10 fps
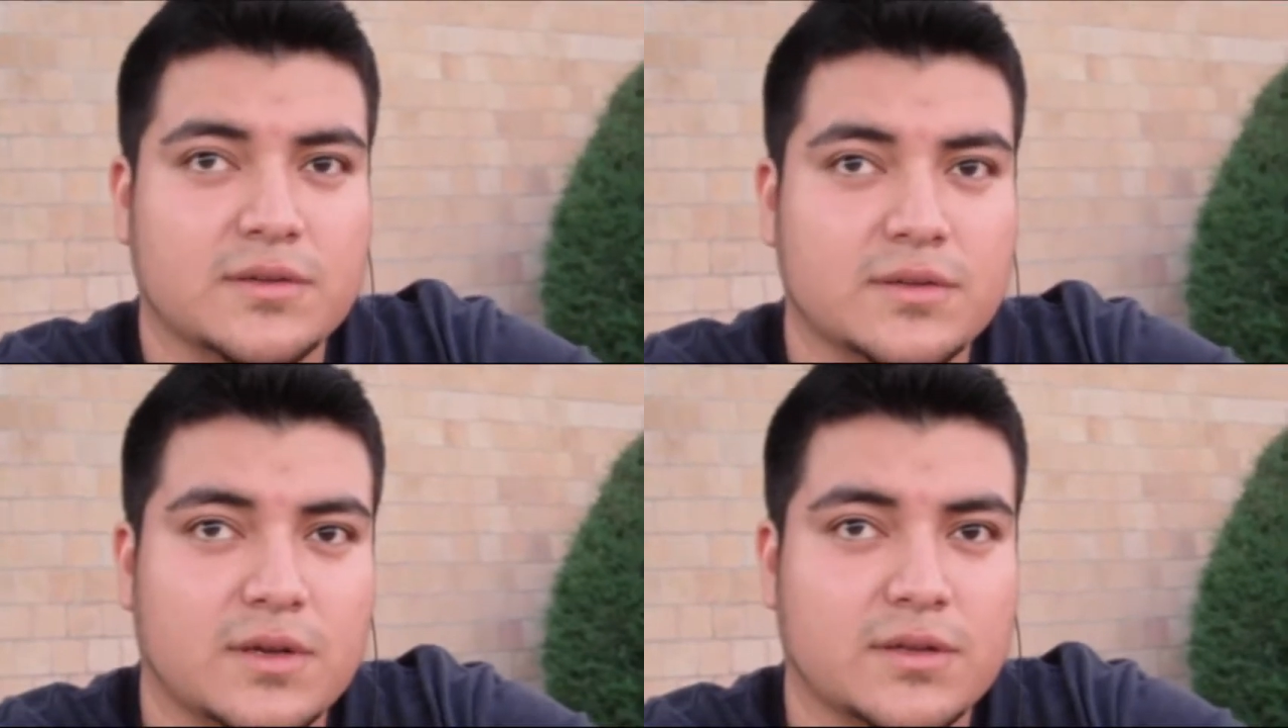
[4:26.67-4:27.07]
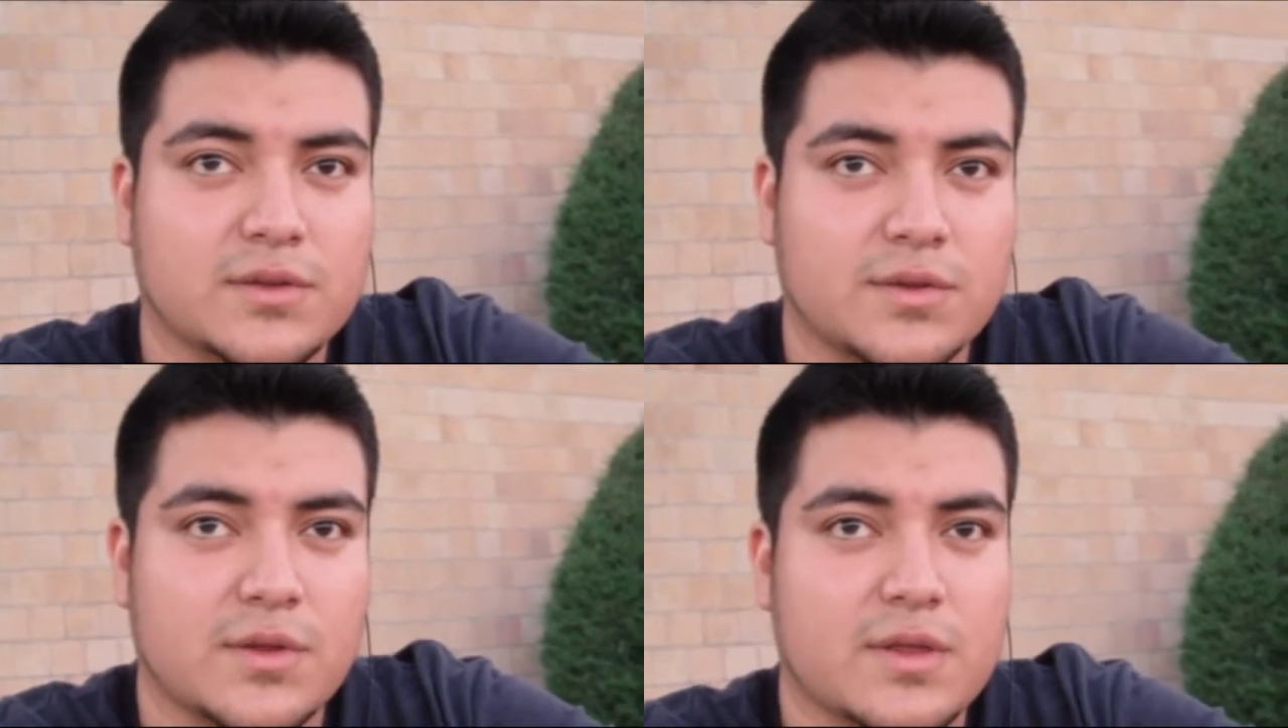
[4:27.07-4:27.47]
not
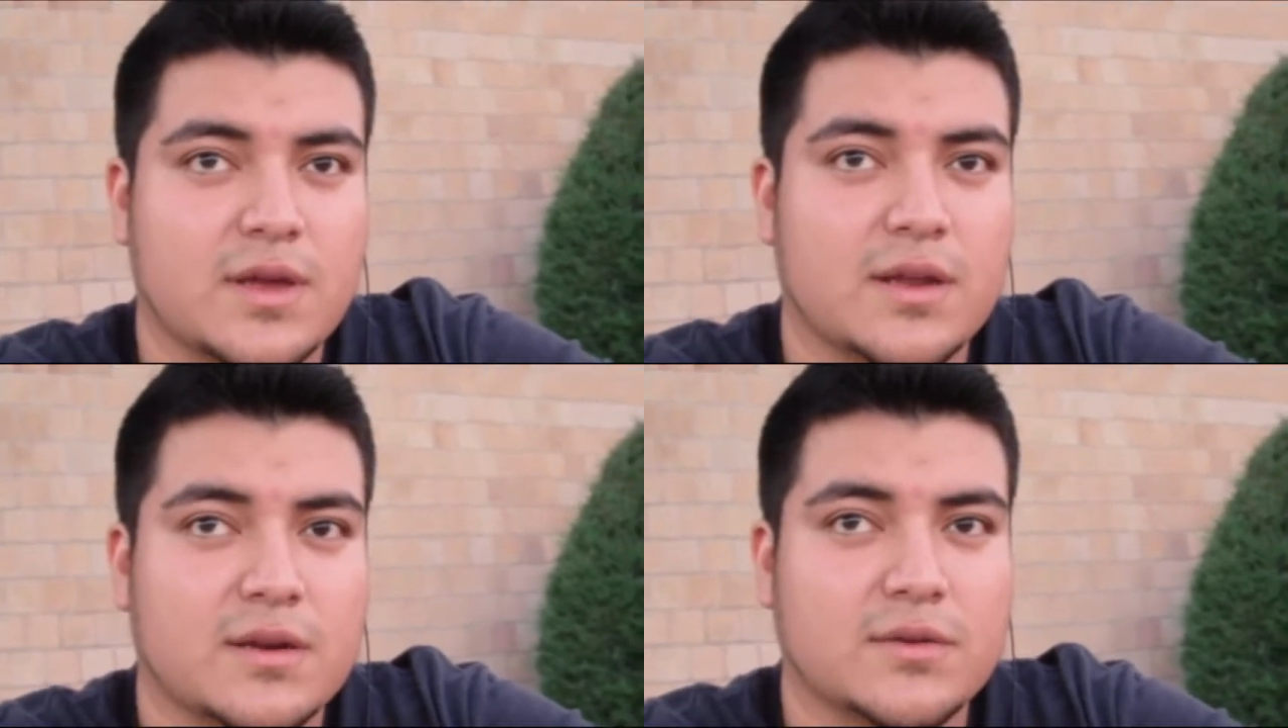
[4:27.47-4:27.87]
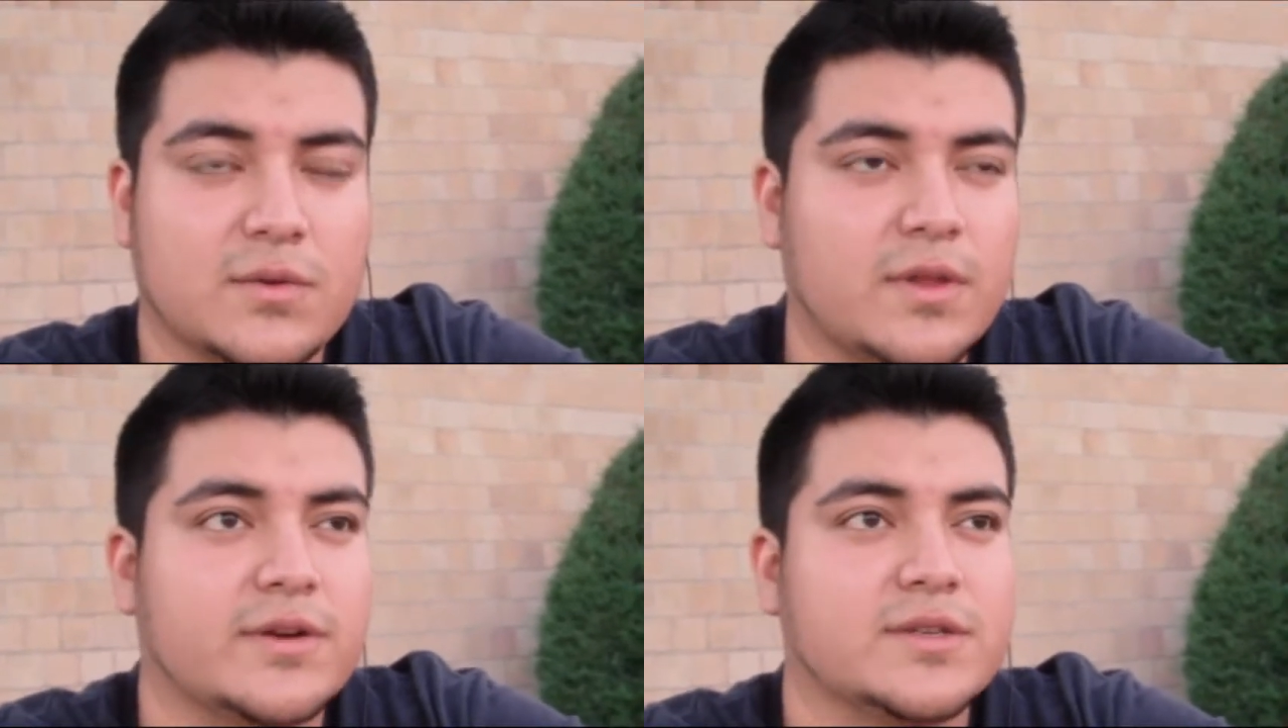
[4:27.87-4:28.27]
to do that to
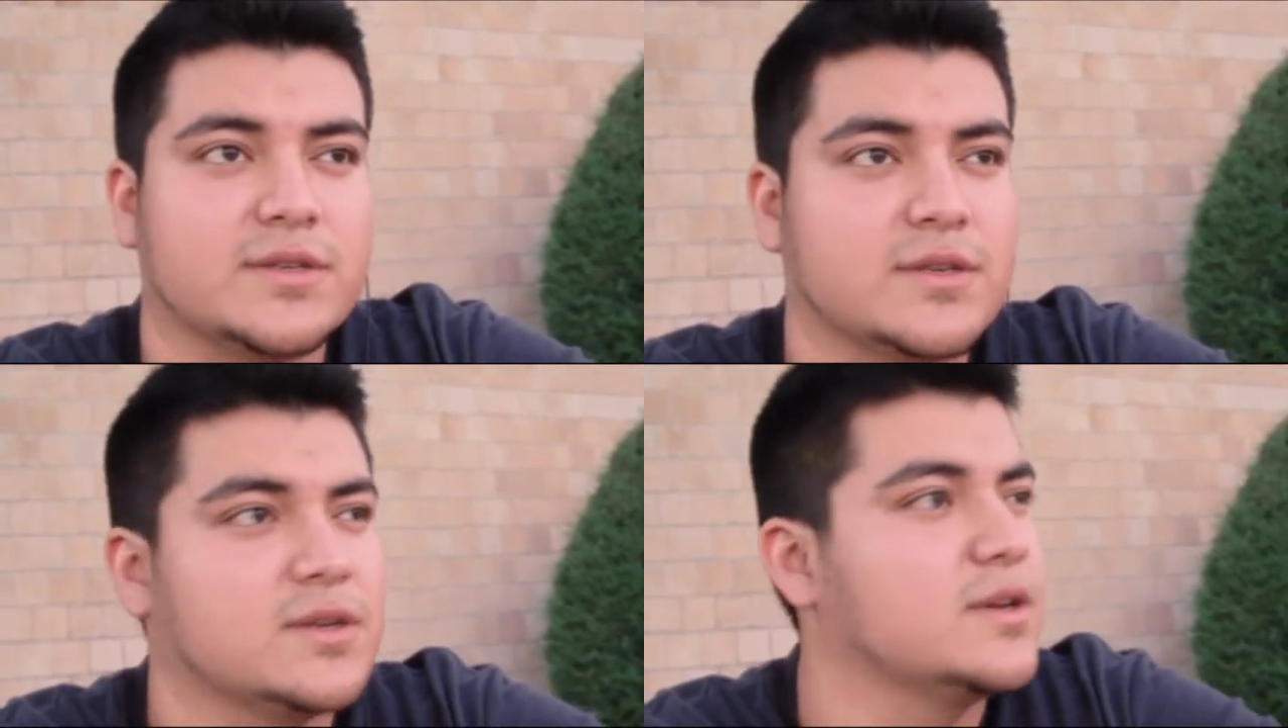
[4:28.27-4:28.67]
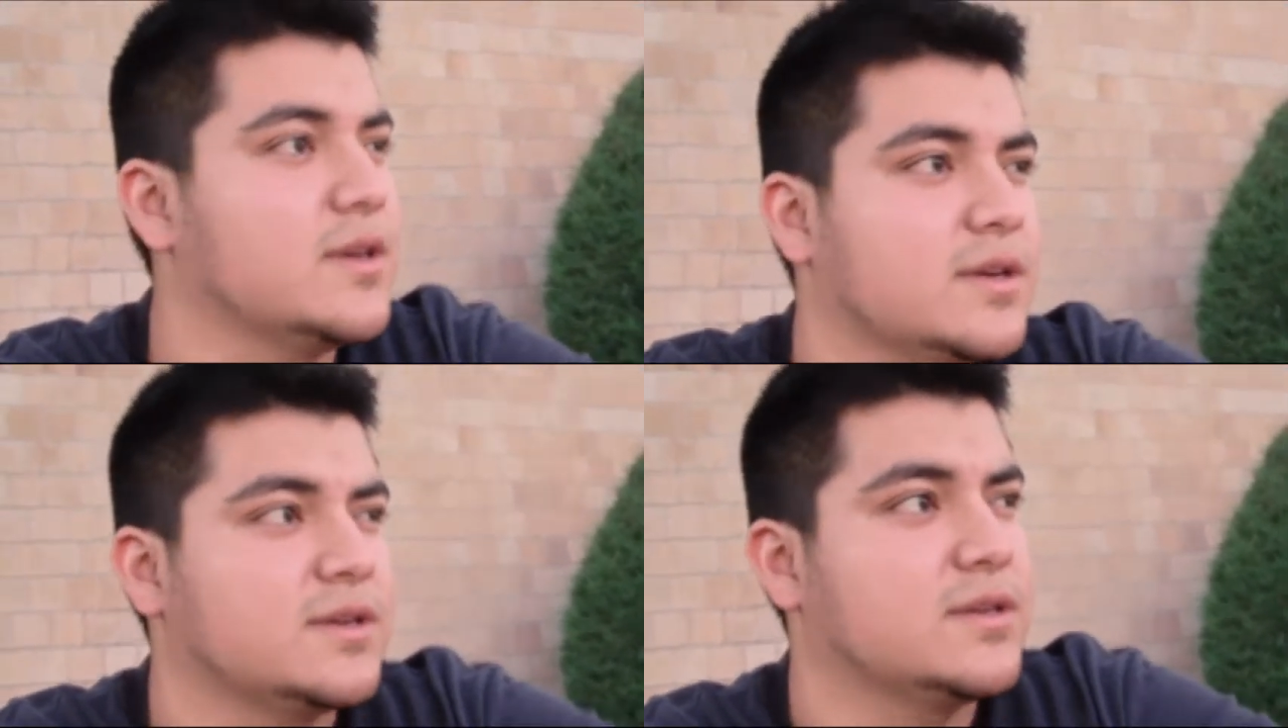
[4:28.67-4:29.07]
others.
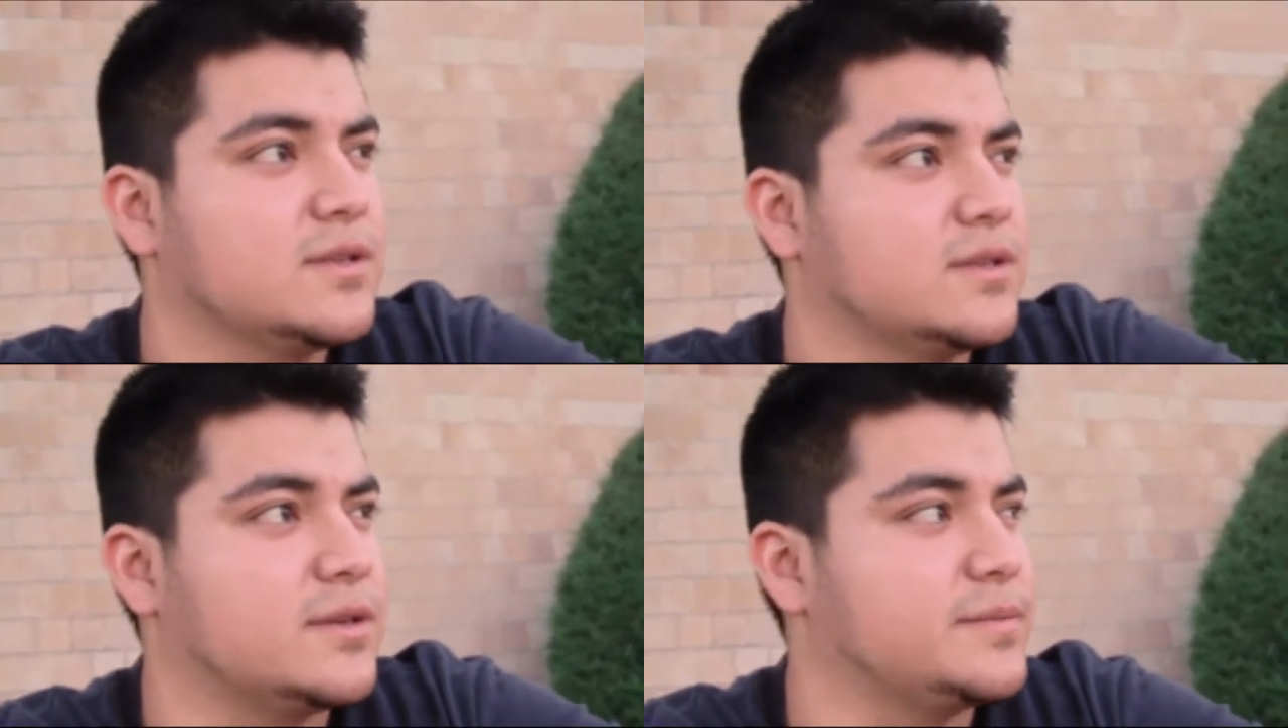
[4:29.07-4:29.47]
So,